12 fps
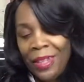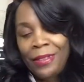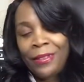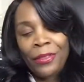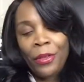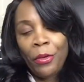
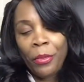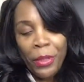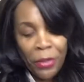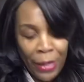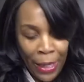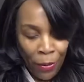So,
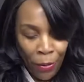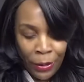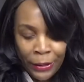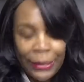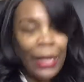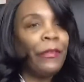you got all
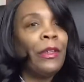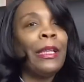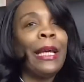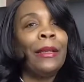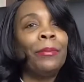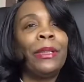this. Now, if you're
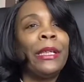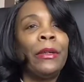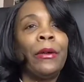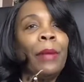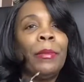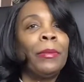not a bling
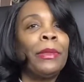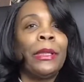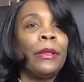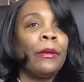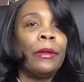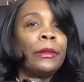girl, I'm a bling
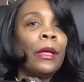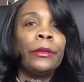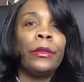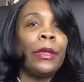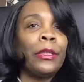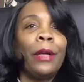girl. Y'all
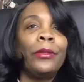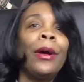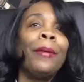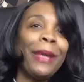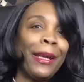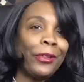know
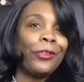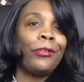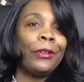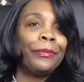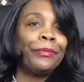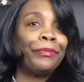I'm
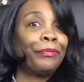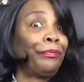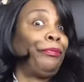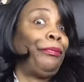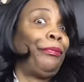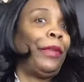extra.
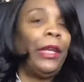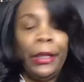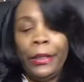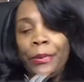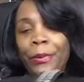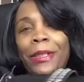It
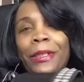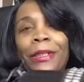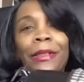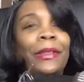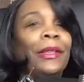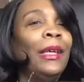is what it is.